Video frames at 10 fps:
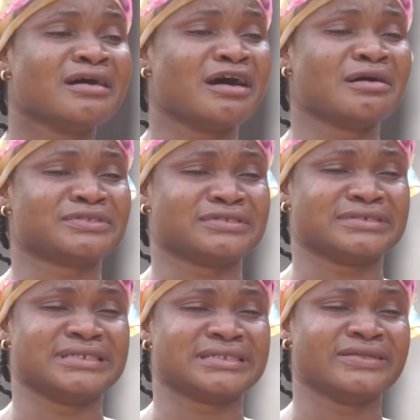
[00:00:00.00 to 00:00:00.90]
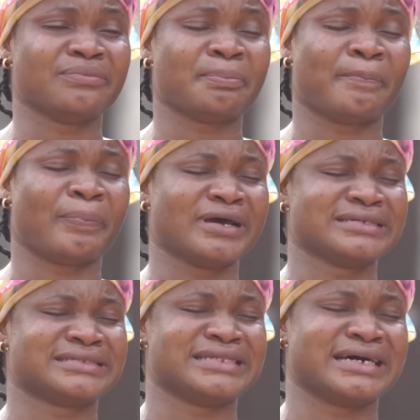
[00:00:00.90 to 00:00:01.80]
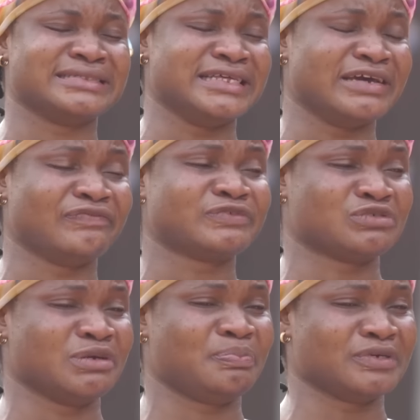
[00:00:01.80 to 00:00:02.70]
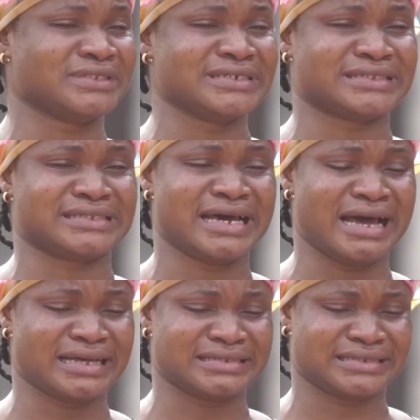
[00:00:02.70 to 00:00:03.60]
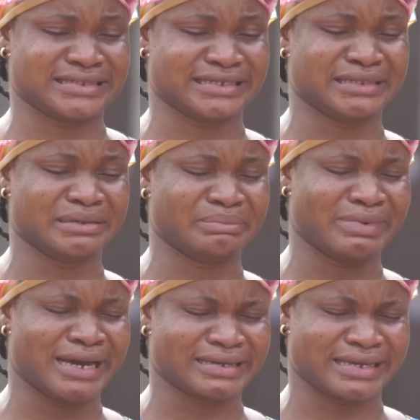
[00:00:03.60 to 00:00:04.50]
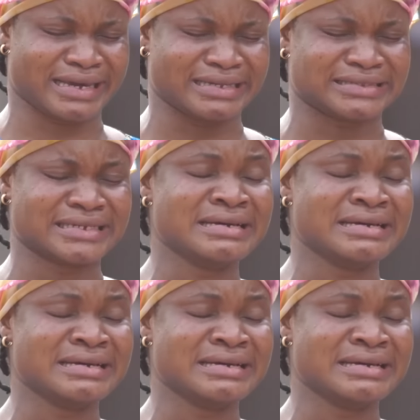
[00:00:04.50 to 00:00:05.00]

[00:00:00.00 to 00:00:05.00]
up to the point that they've tripled the tax in the market.